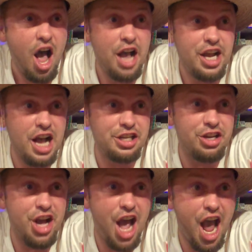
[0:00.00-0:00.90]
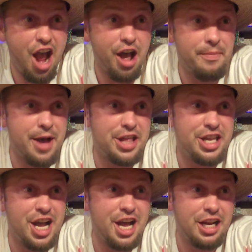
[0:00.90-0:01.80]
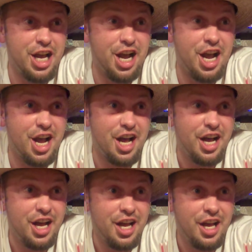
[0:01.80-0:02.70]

I got your hair on my nut, girl.